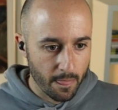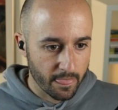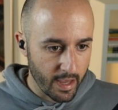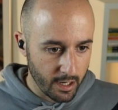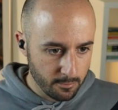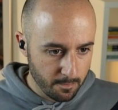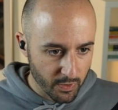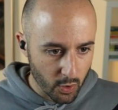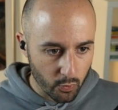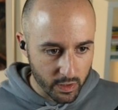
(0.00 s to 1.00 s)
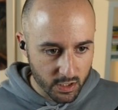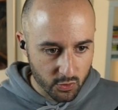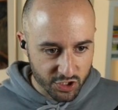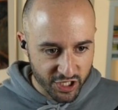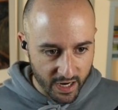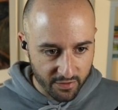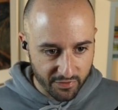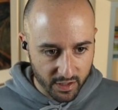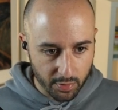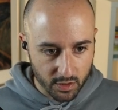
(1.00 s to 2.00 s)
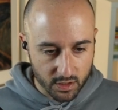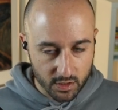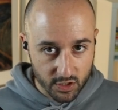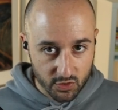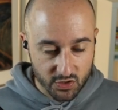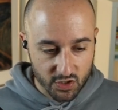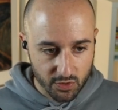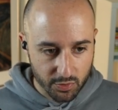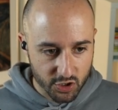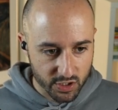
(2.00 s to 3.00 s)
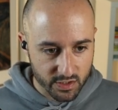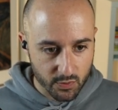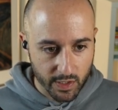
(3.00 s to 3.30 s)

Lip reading: Then we need to check available Linux distributions.